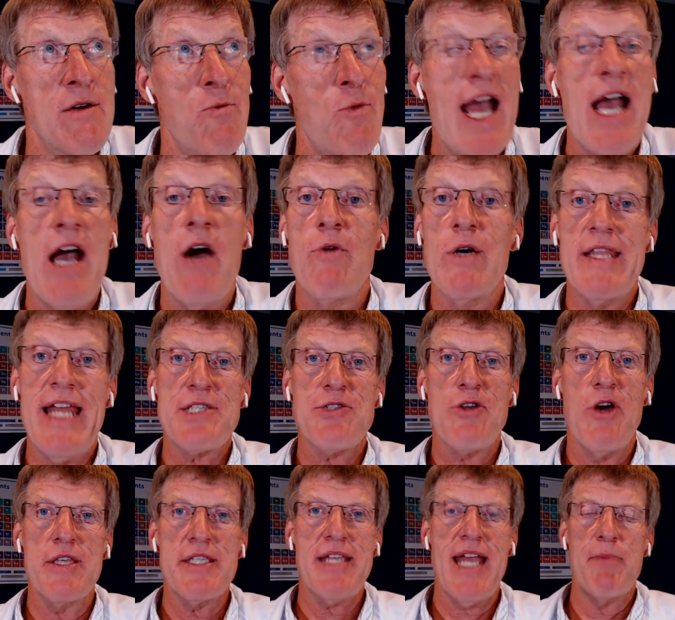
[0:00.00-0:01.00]
Wow, well, that's
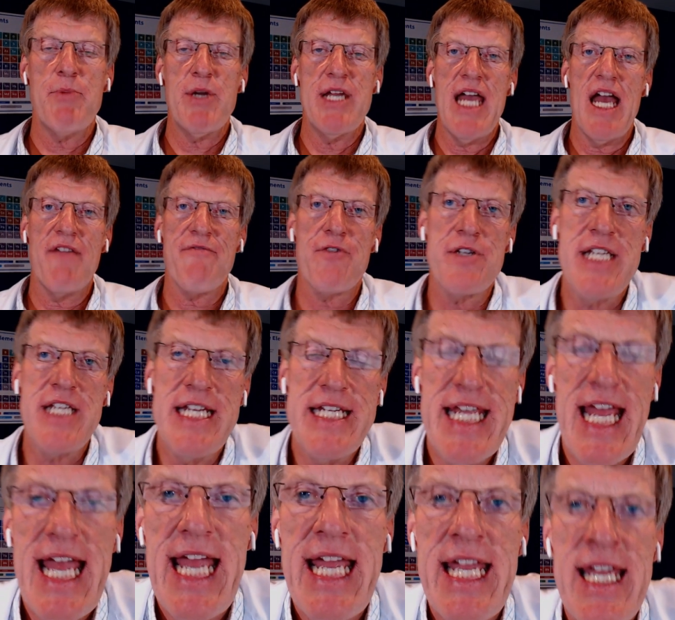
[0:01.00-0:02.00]
all the time we have for
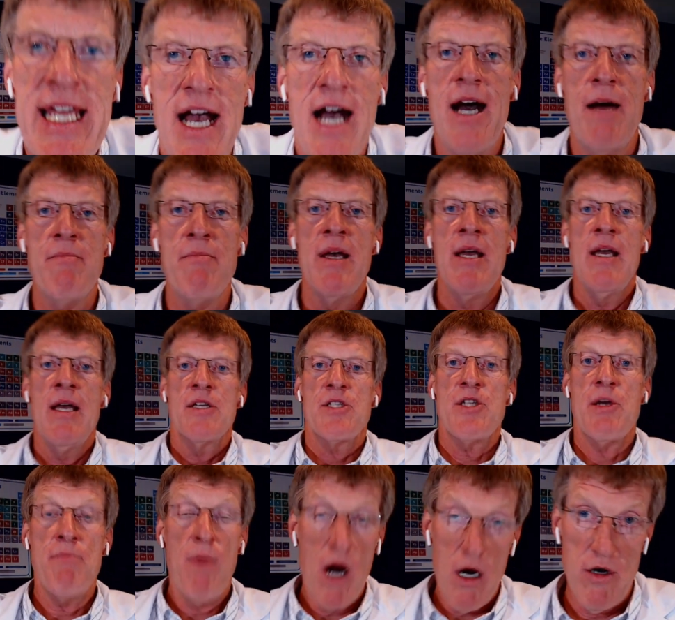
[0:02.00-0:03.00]
today.
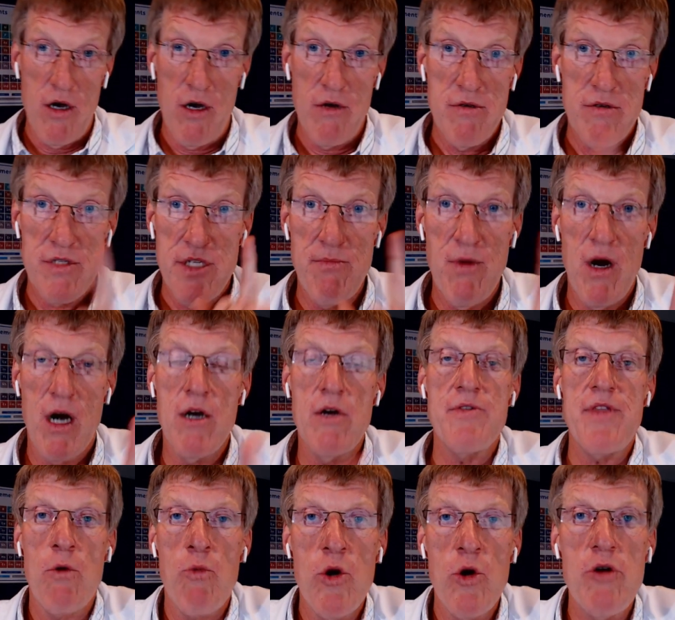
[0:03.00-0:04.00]
Tomorrow
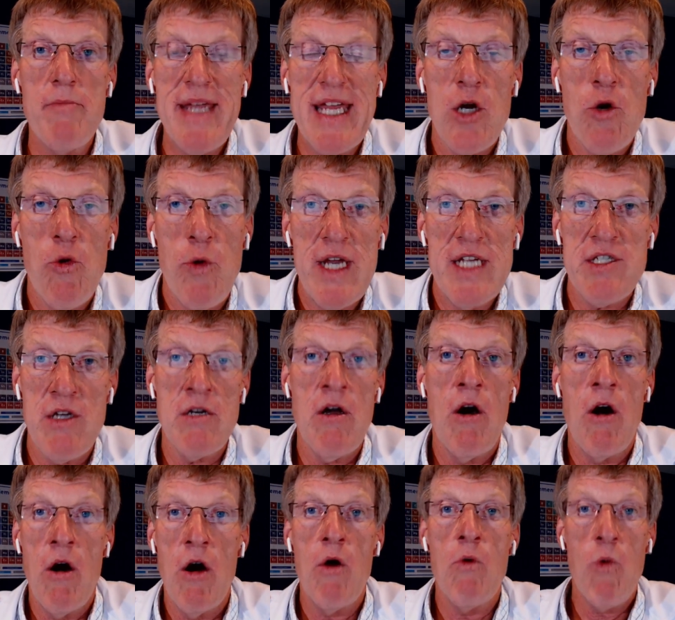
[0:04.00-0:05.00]
there will be a quiz on
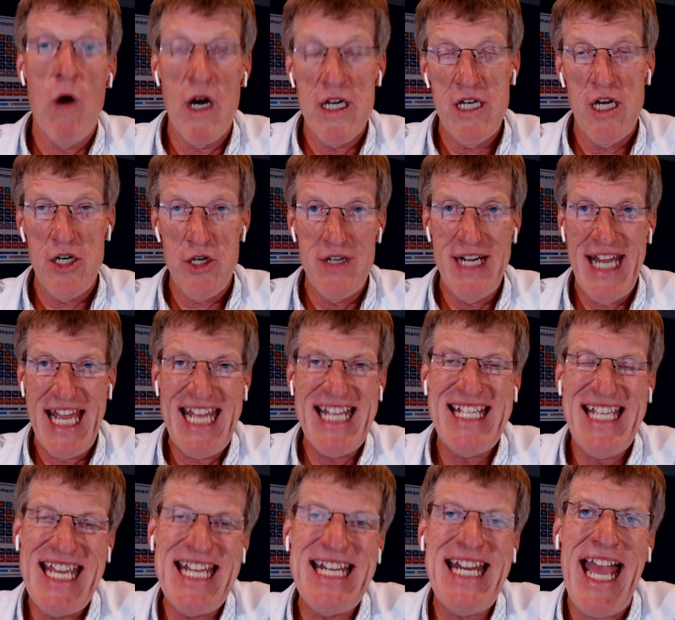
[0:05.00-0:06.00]
all
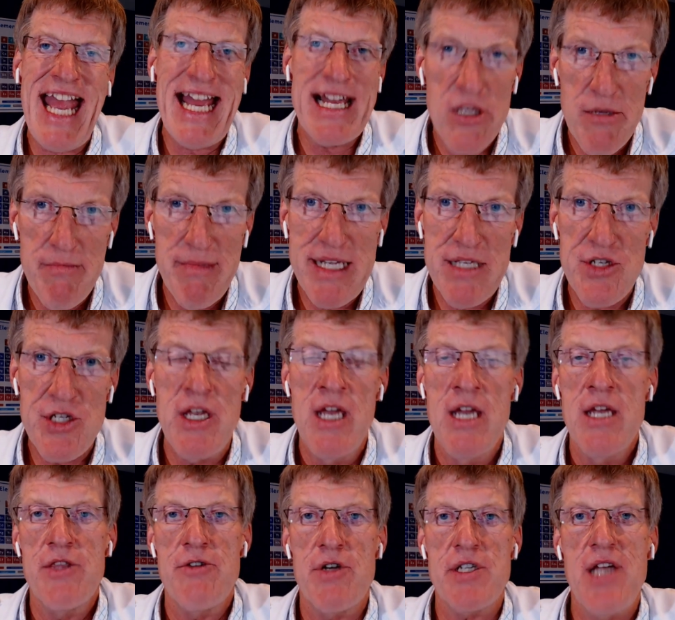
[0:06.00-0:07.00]
118 elements,
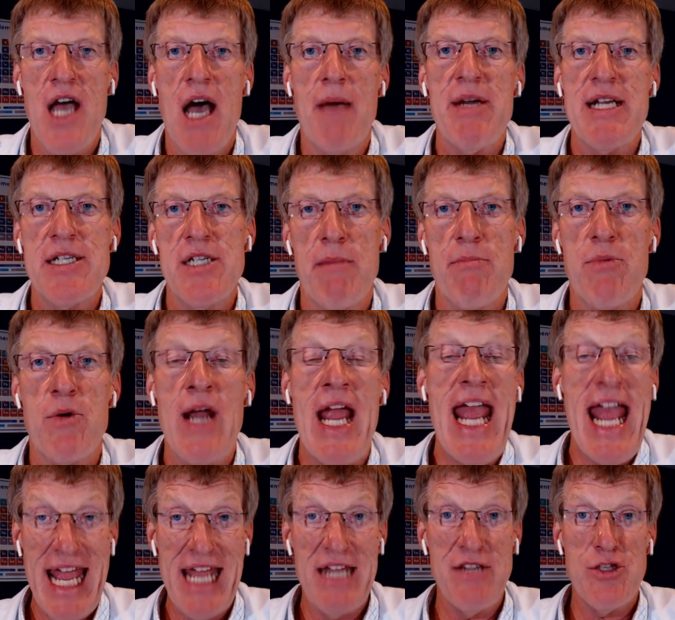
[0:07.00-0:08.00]
their atomic number,
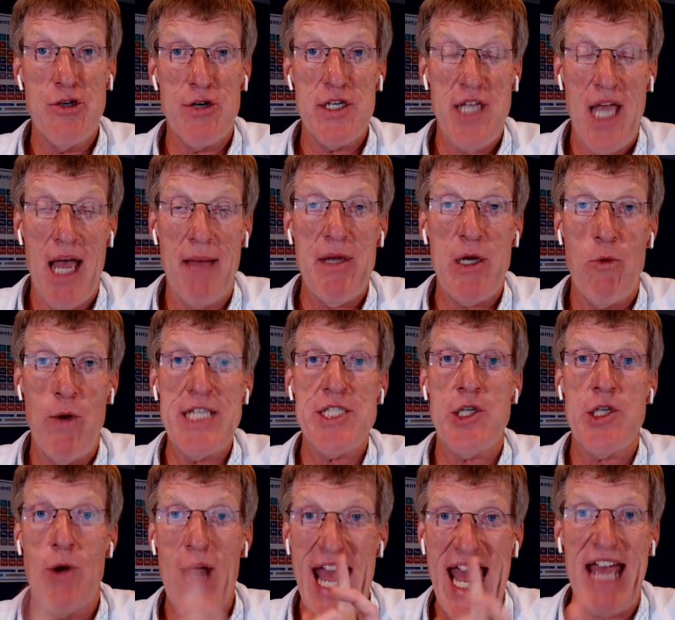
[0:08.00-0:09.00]
and their atomic weight,
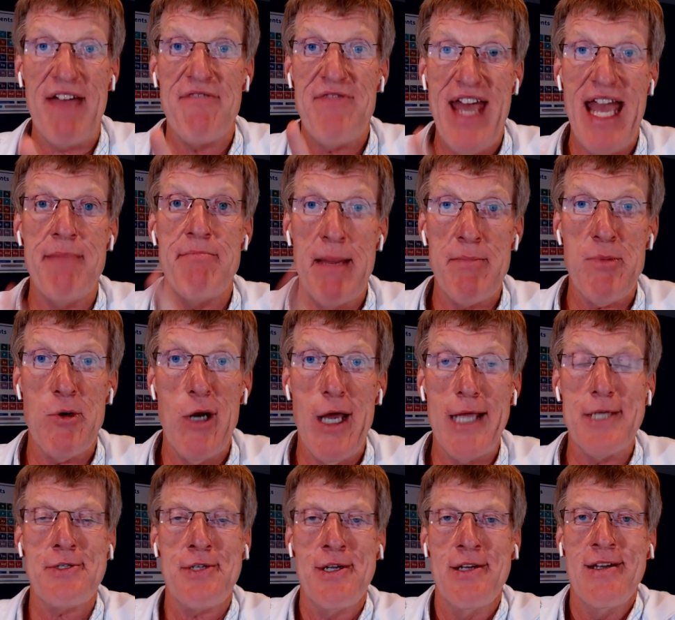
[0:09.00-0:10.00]
so have that
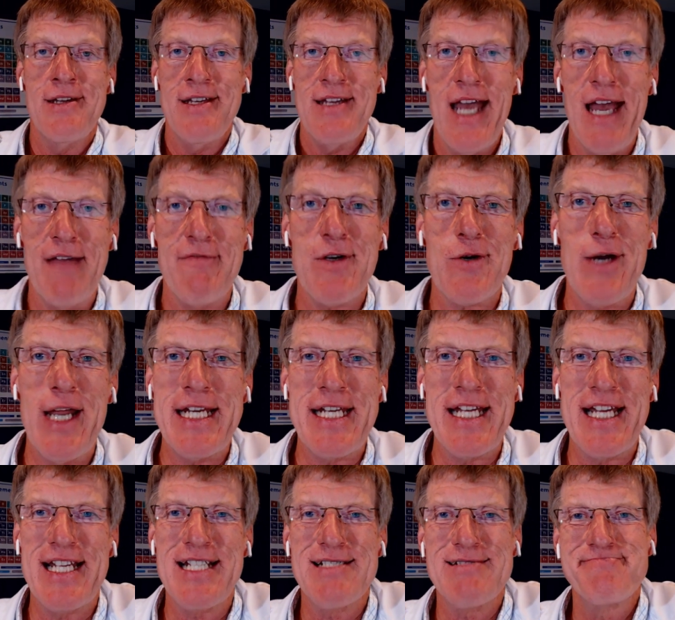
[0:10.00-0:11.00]
memorized. Have a great
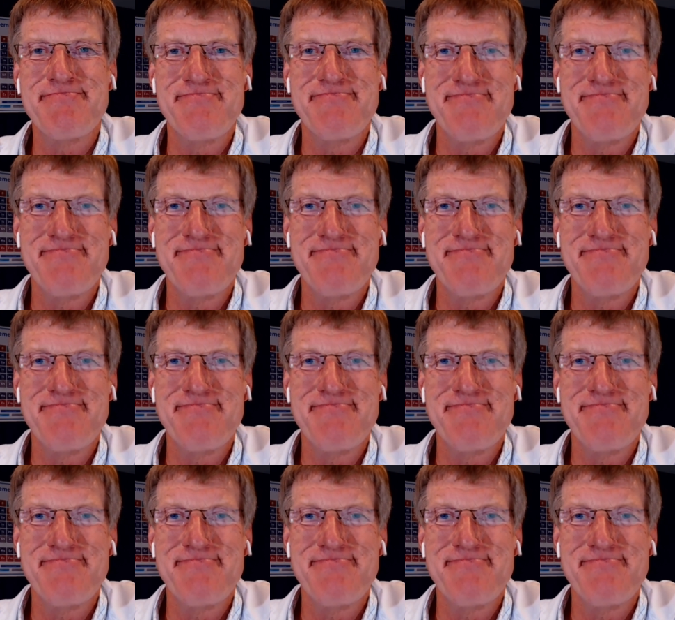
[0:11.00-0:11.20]
night.